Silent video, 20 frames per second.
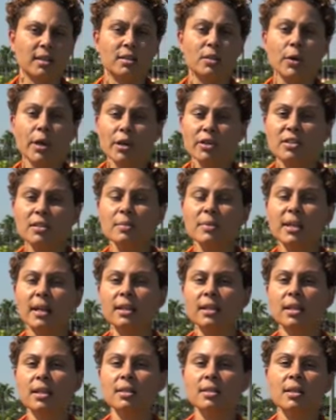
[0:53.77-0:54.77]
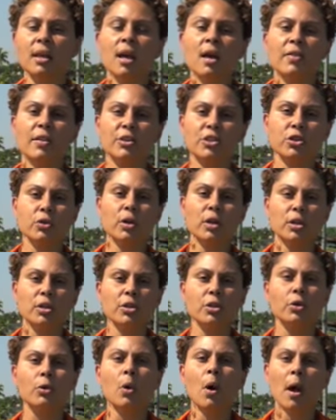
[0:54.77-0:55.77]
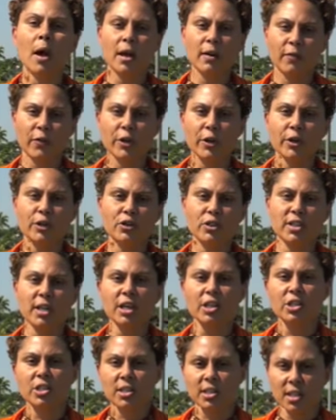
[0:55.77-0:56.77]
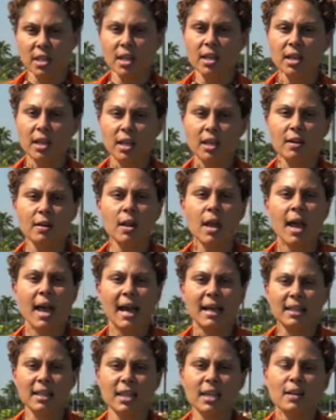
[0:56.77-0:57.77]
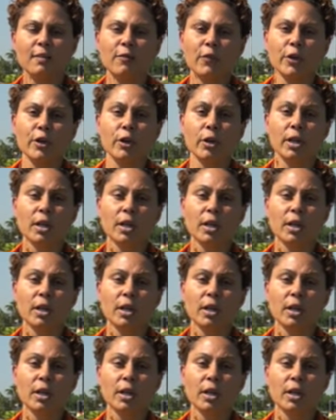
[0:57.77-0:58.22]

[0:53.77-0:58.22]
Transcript: So here's some techniques that you can do for your introductions and then again at the end for your